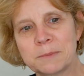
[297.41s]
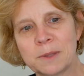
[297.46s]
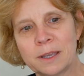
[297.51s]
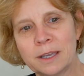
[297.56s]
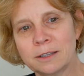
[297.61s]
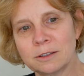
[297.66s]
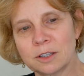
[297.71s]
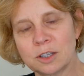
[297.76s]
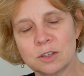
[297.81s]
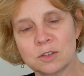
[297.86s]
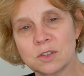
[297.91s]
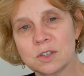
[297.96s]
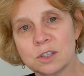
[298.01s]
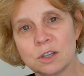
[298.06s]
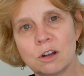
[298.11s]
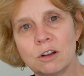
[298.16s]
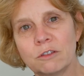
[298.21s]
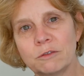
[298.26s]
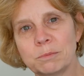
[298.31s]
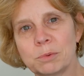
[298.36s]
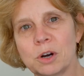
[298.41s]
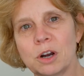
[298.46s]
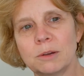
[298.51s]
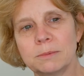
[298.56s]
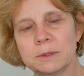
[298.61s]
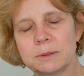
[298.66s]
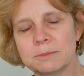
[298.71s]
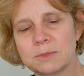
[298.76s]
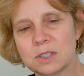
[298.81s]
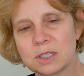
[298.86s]
can solve
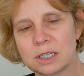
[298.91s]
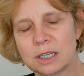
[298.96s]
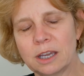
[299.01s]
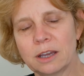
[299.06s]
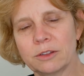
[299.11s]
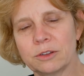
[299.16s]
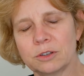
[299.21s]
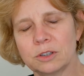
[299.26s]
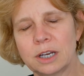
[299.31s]
problems together.